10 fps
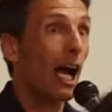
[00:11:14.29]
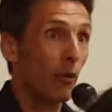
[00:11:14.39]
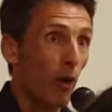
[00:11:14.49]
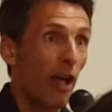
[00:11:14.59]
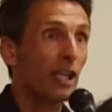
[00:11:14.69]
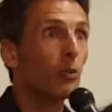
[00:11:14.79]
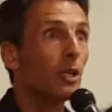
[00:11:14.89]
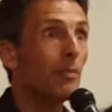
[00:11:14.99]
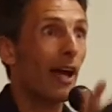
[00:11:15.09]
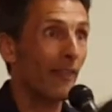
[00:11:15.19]
Ironic
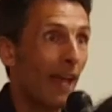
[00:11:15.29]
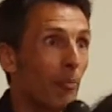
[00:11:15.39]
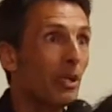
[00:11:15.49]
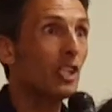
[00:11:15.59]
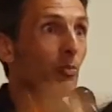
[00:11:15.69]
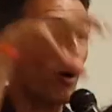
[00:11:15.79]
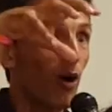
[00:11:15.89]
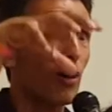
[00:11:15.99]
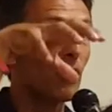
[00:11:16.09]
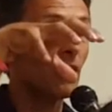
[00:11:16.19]
rebound, that beach
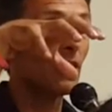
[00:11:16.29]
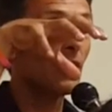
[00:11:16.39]
ball.